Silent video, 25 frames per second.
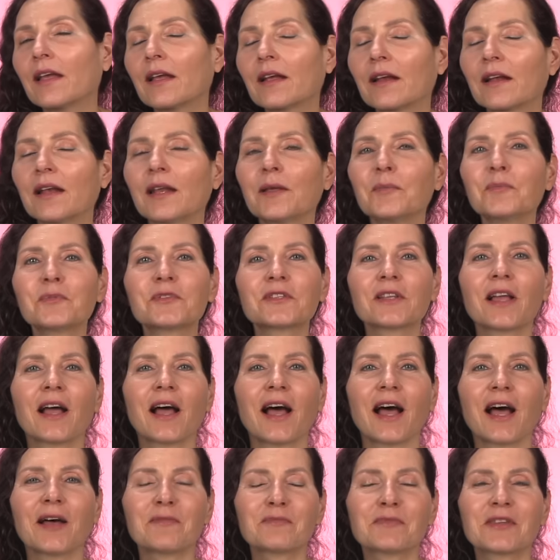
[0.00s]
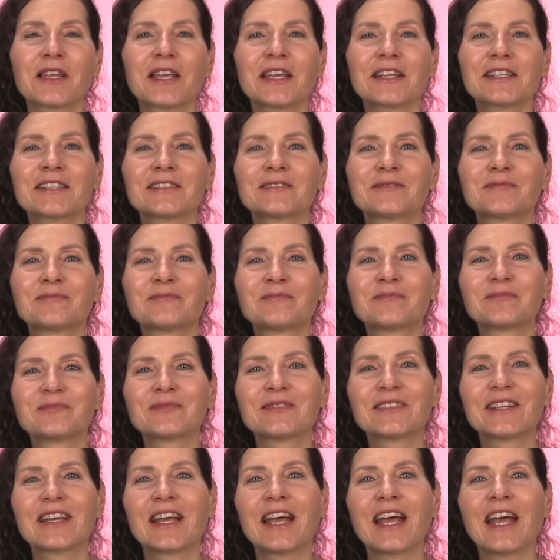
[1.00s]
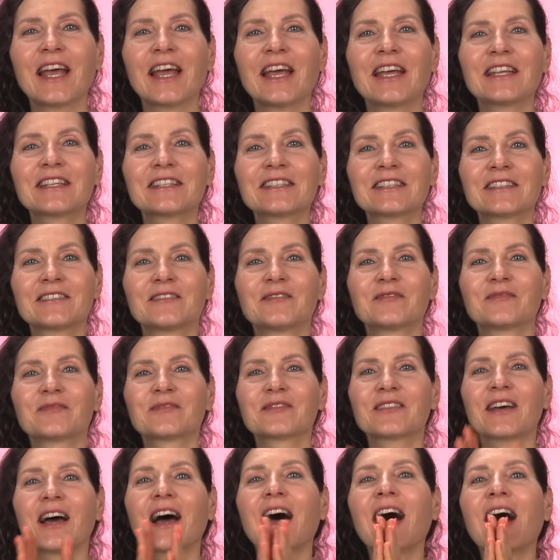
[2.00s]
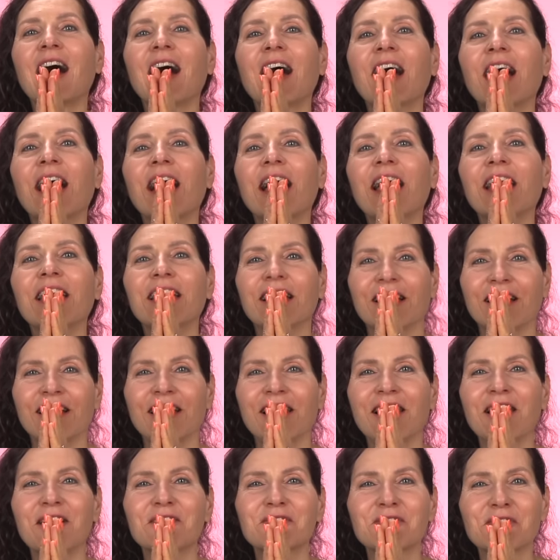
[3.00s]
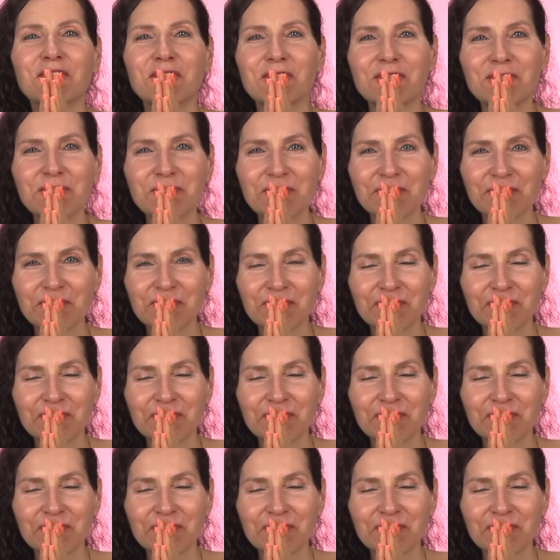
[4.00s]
eclipse update. And I love you.